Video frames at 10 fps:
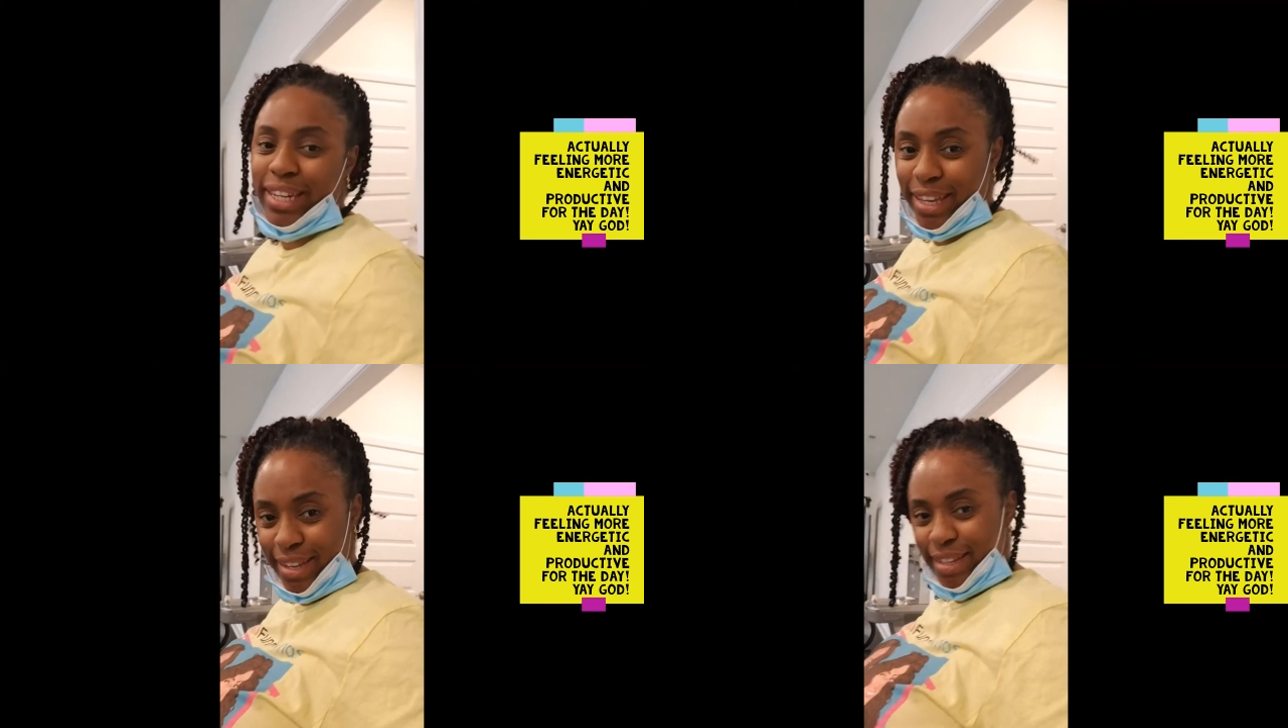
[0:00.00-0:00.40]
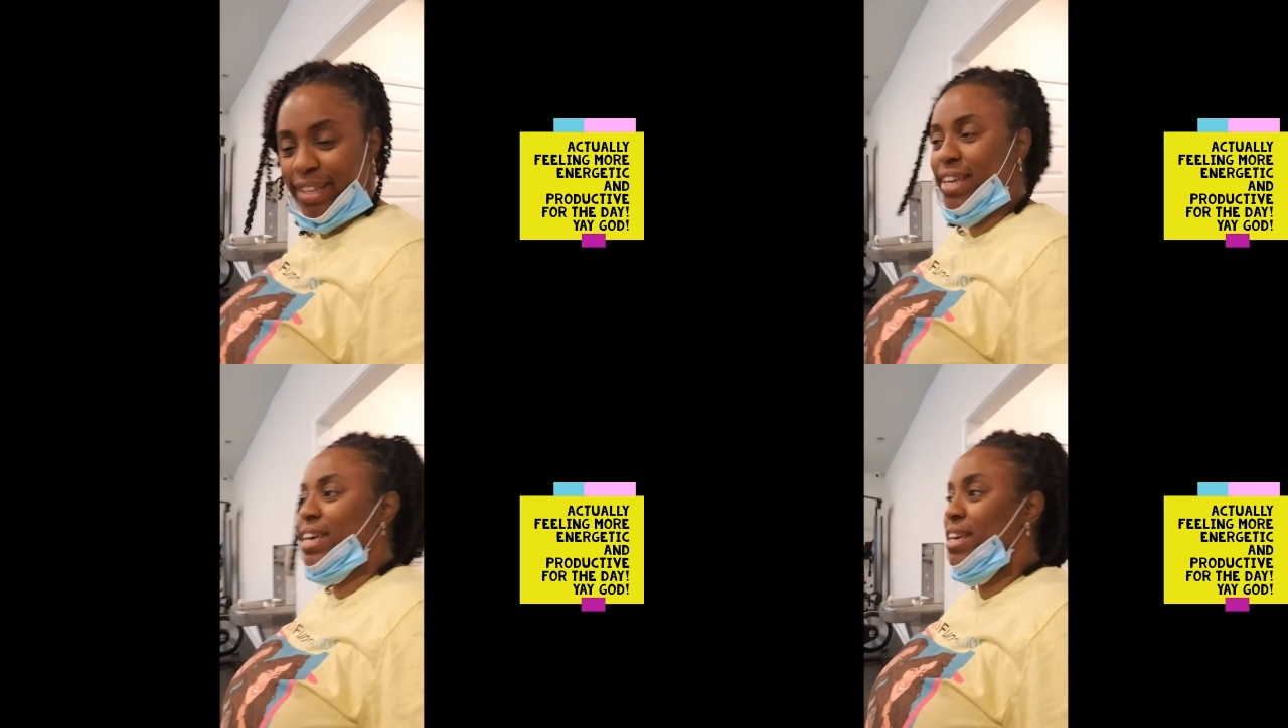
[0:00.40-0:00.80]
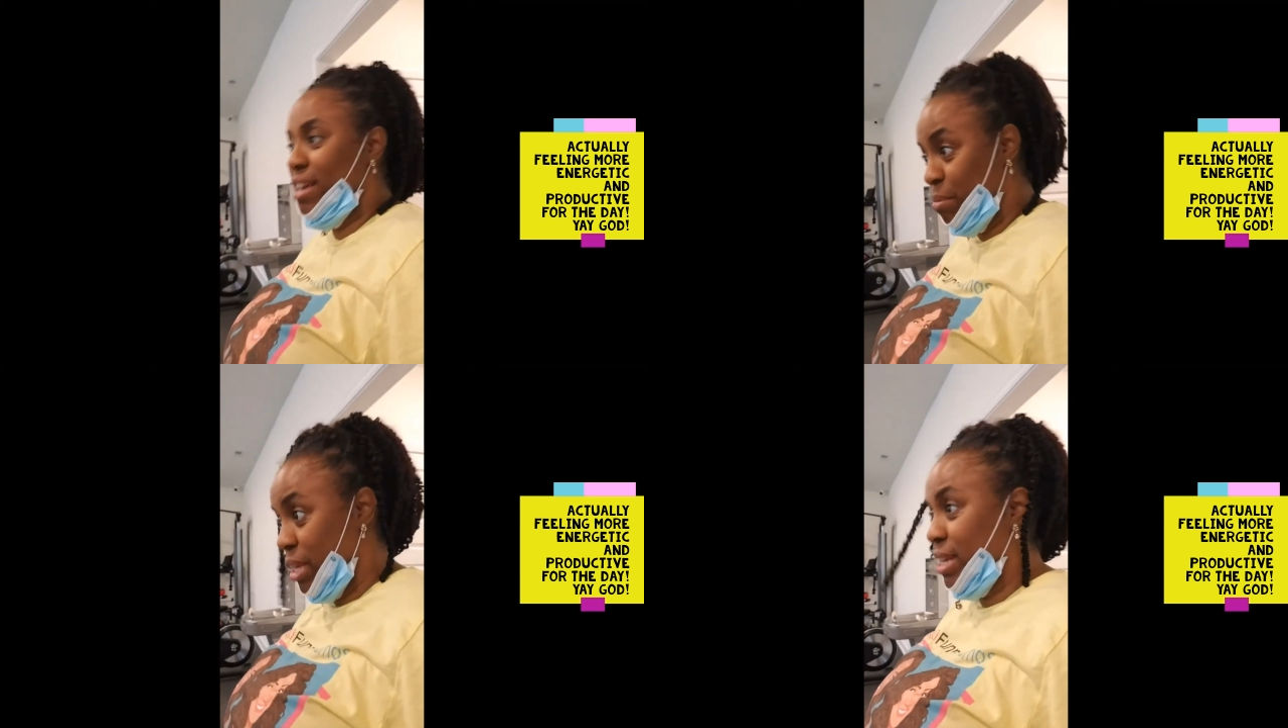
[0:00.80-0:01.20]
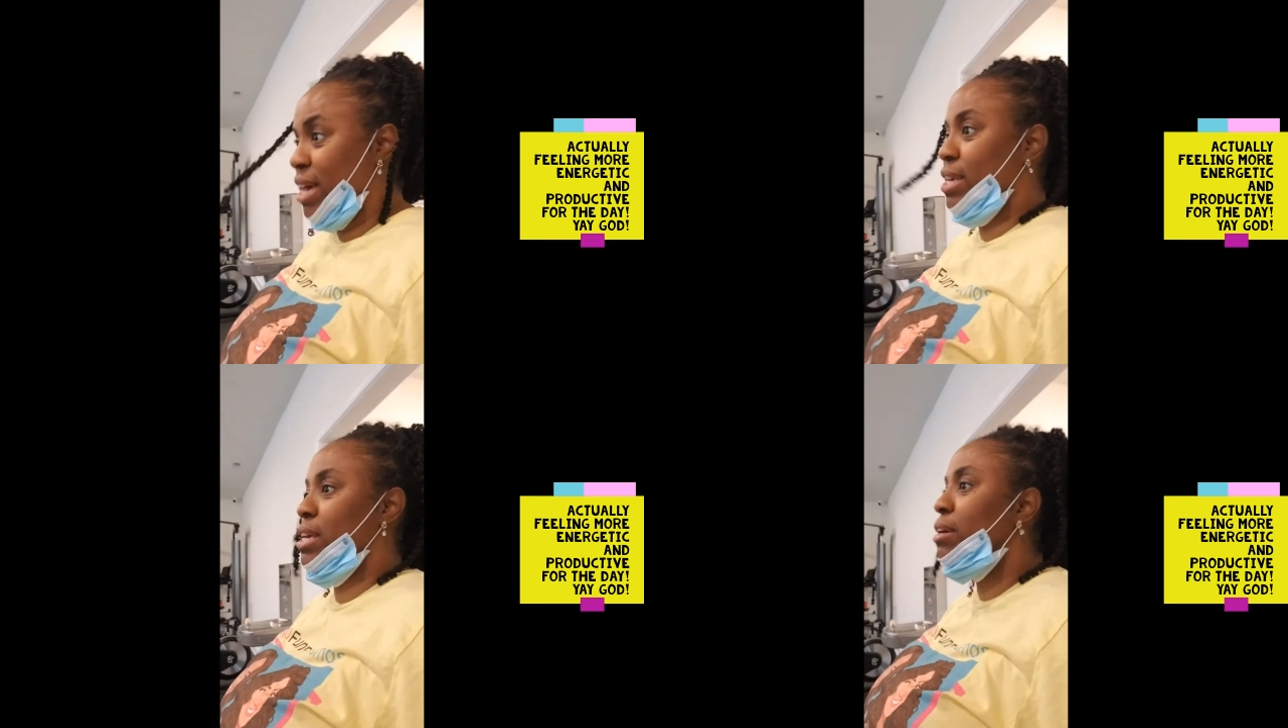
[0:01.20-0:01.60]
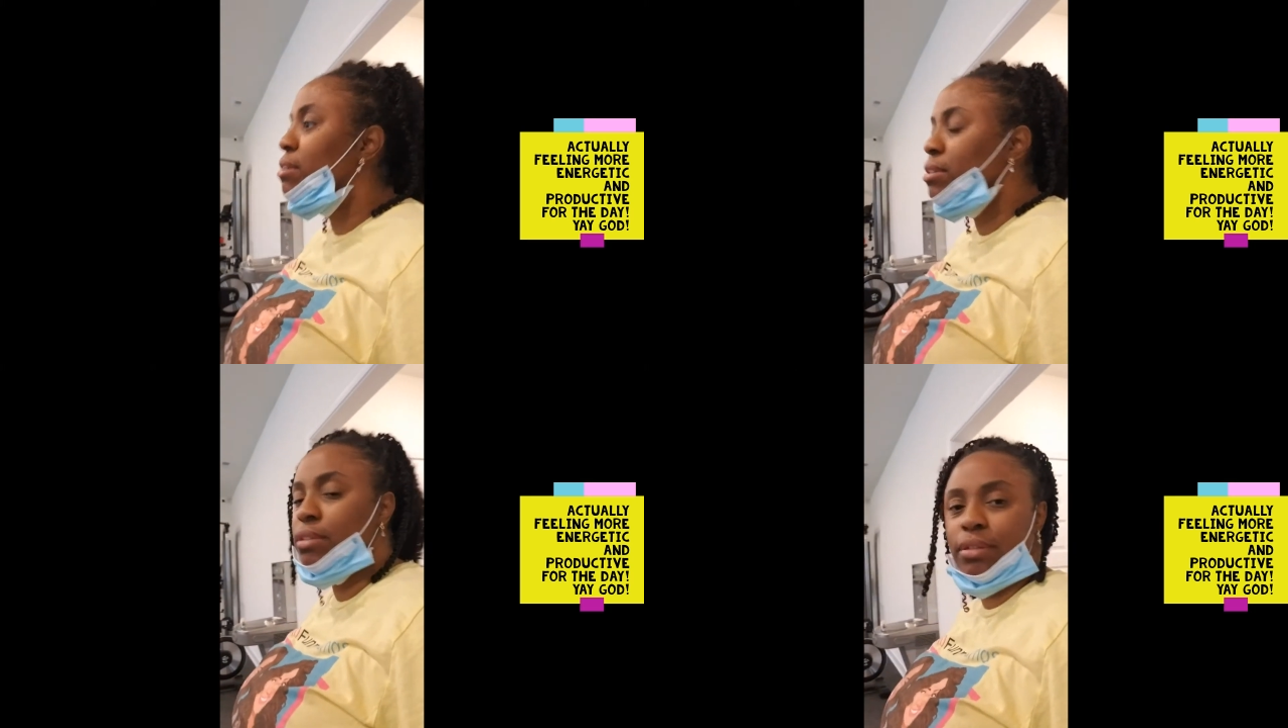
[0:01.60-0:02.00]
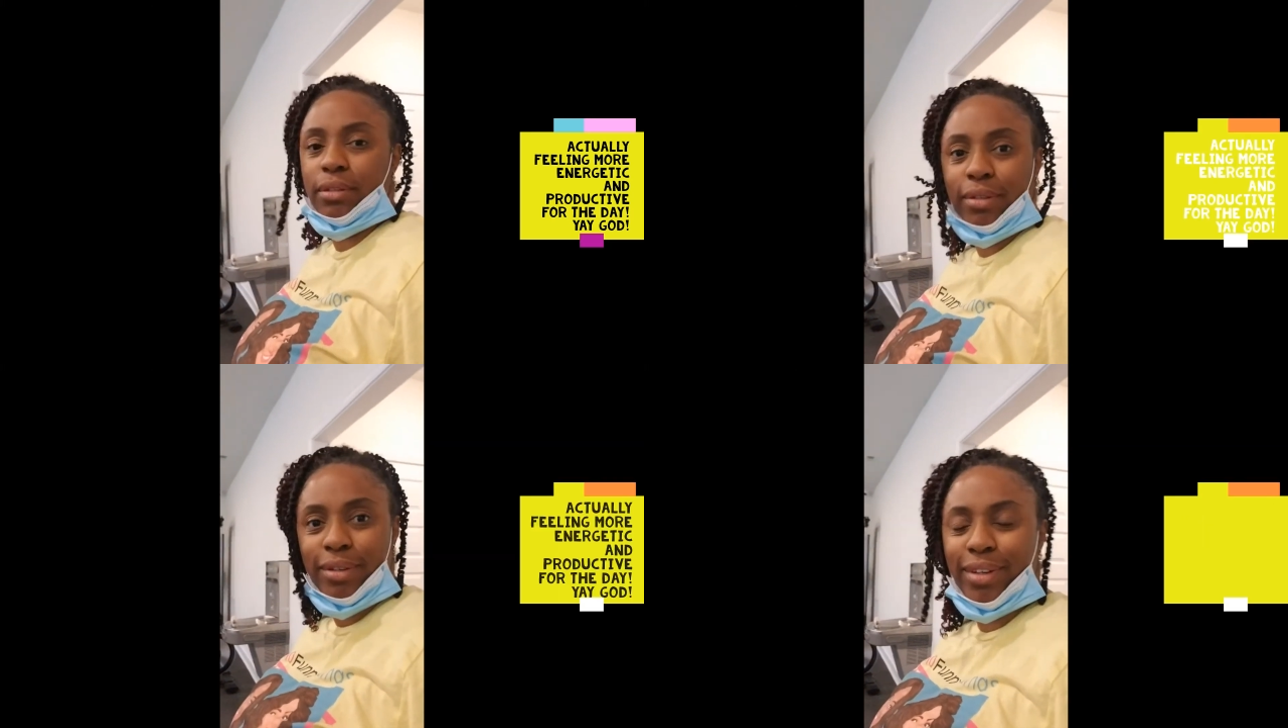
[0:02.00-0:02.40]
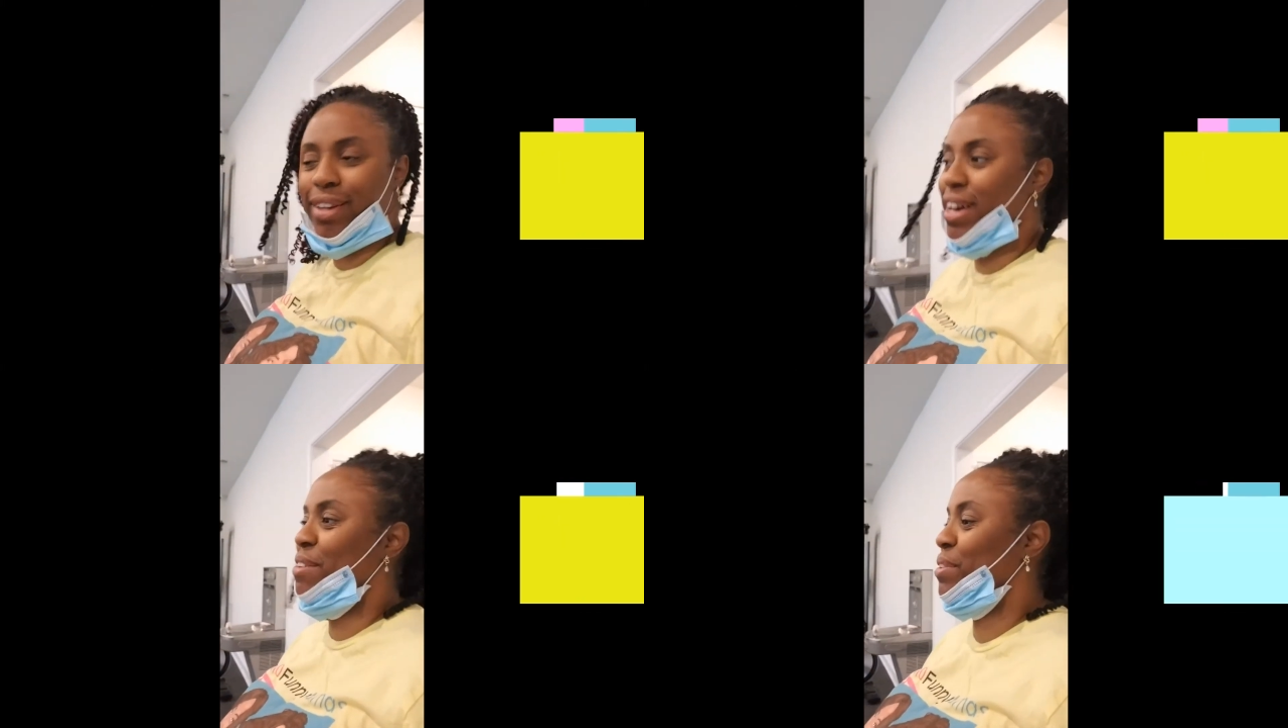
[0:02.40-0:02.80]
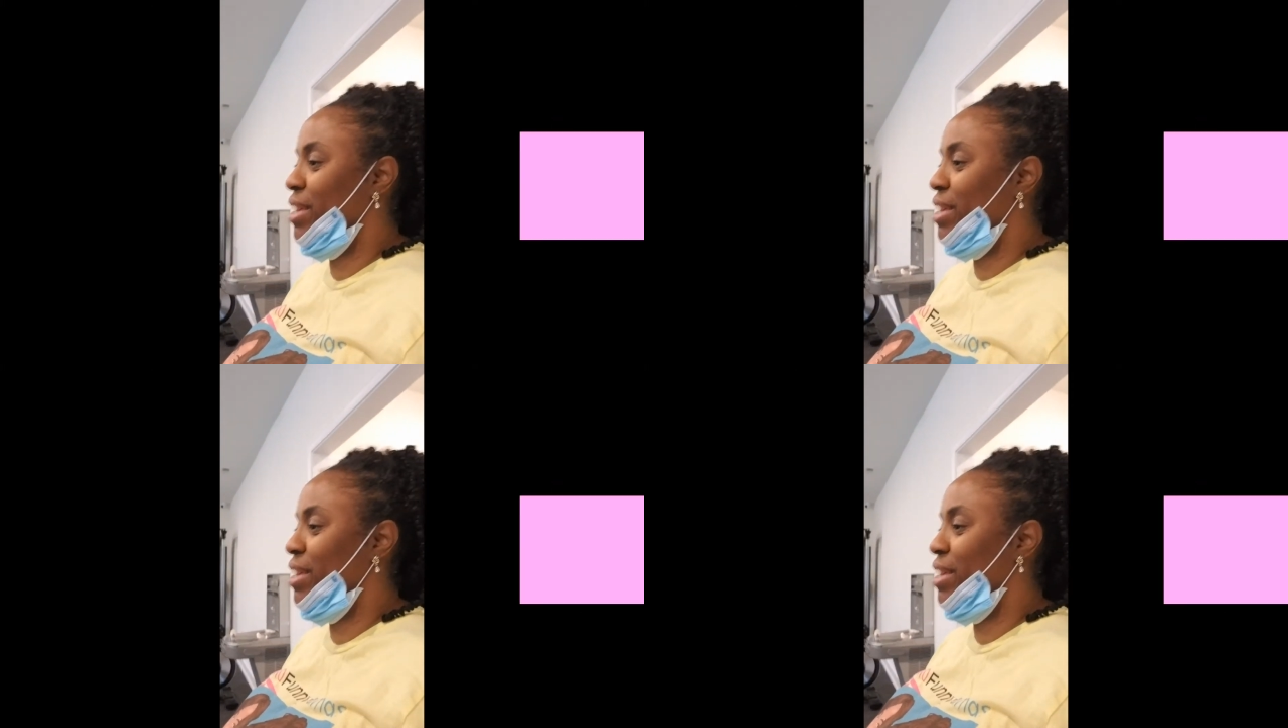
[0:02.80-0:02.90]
here. I'm getting out of here. I'm